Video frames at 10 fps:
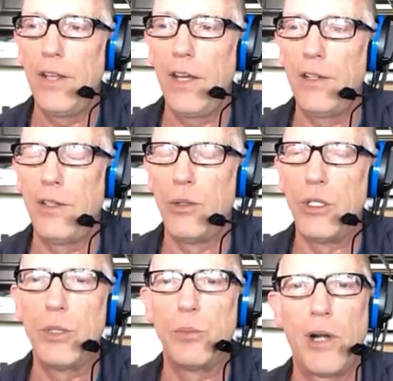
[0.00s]
that there
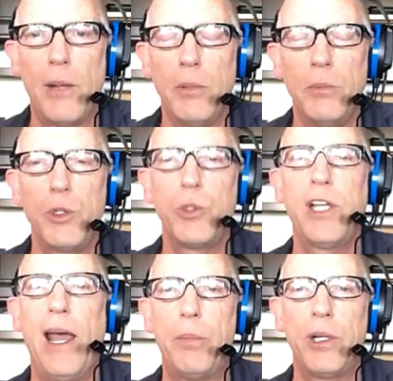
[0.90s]
were some problems
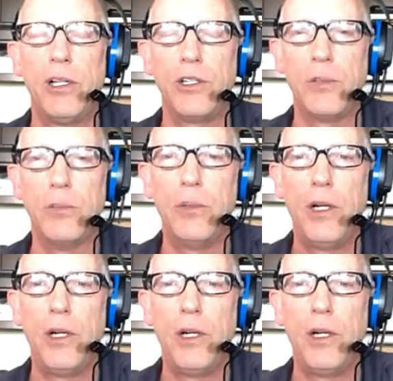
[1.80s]
with capitalism.